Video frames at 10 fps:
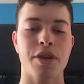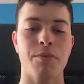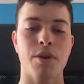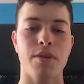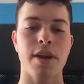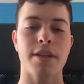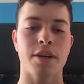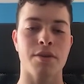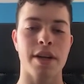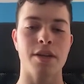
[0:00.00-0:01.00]
Wolf has a
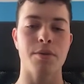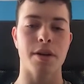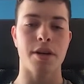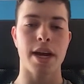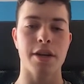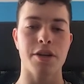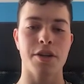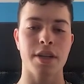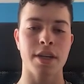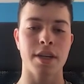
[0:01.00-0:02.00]
great Twitter,
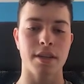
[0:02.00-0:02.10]
actually.